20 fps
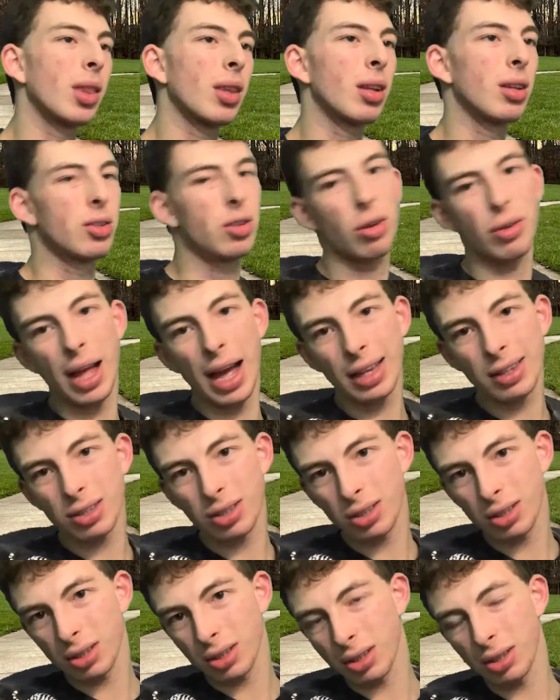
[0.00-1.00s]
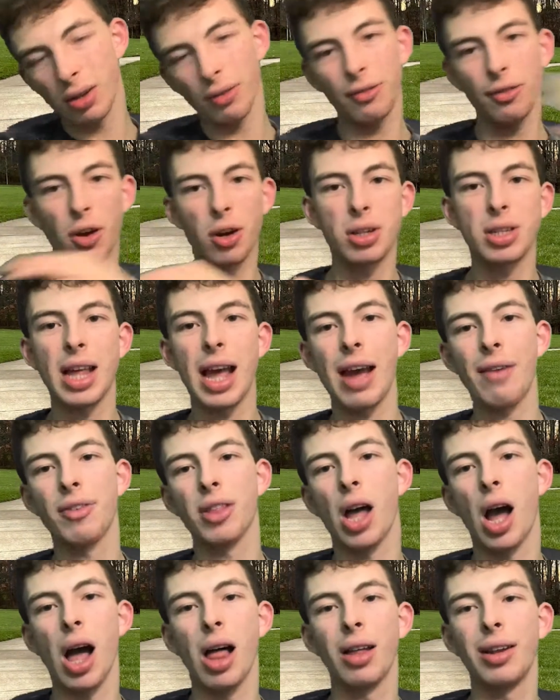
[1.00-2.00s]
So that's the first half of the
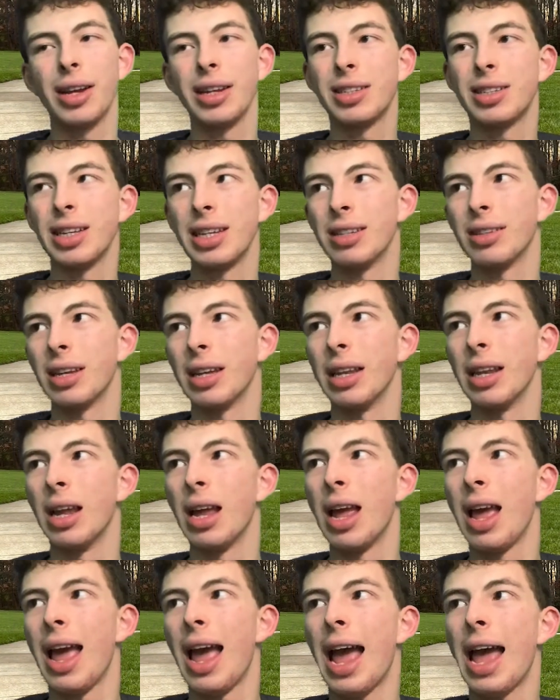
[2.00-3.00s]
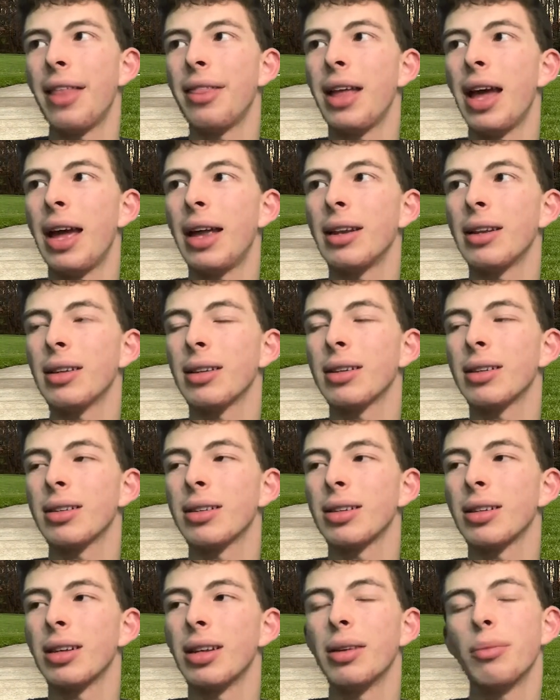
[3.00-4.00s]
holiday season. And then,
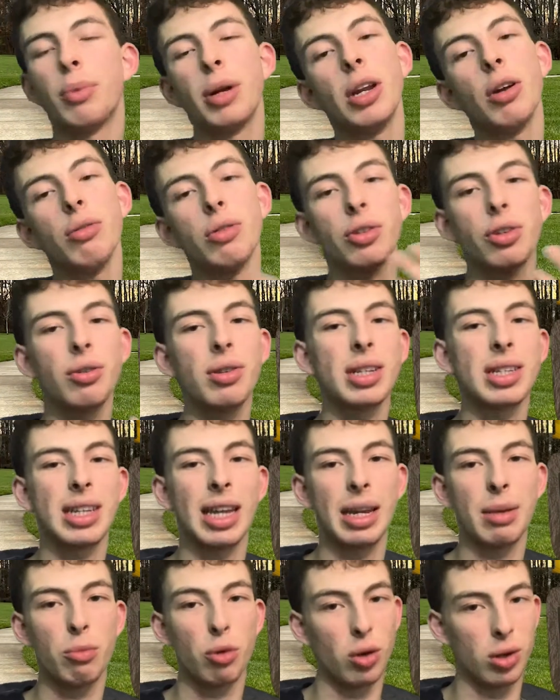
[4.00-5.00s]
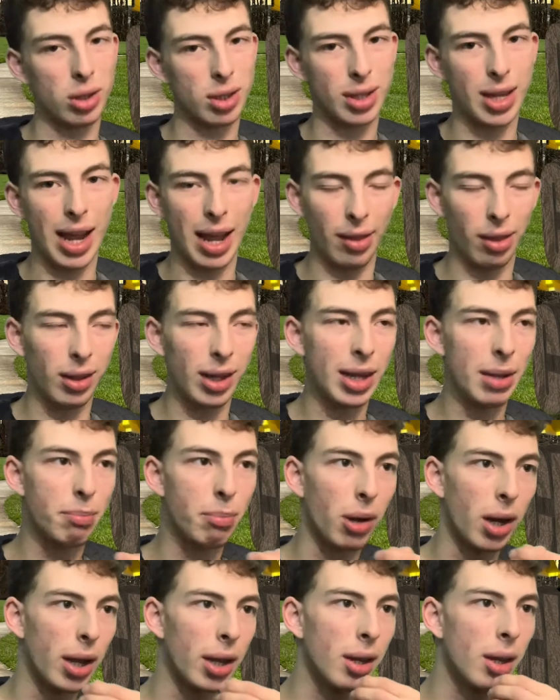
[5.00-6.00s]
we don't do this anymore, sadly,
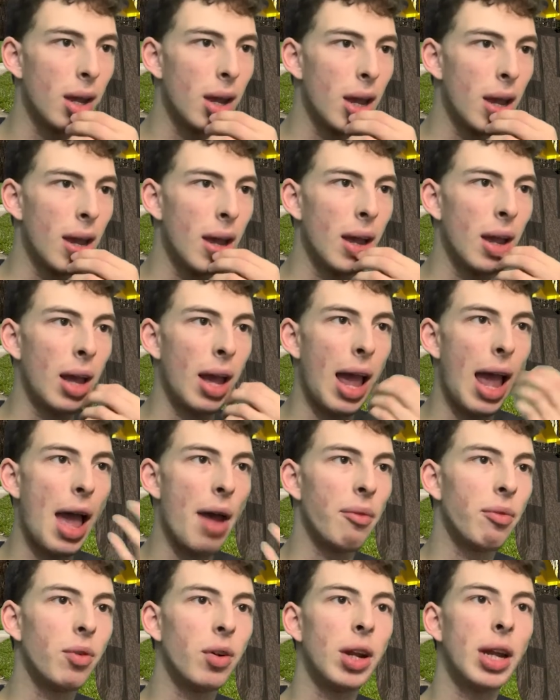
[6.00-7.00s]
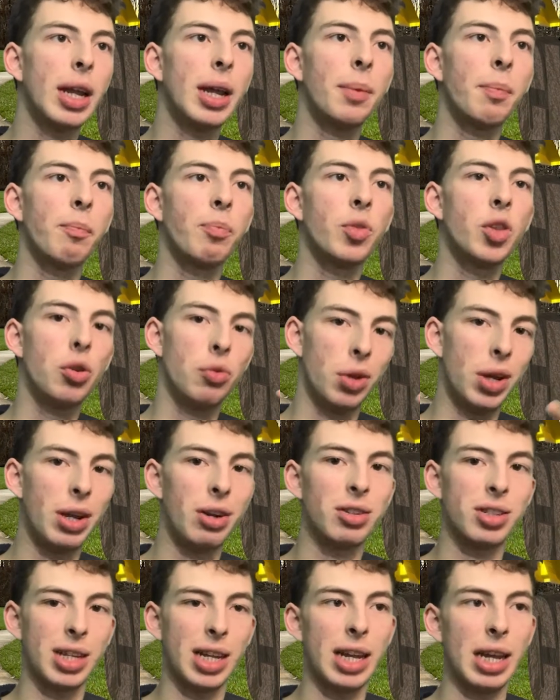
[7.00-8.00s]
but every New
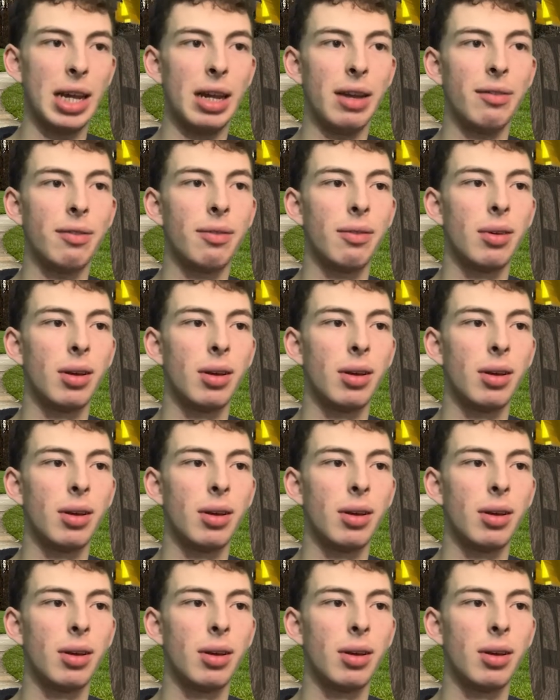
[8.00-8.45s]
Year's Eve,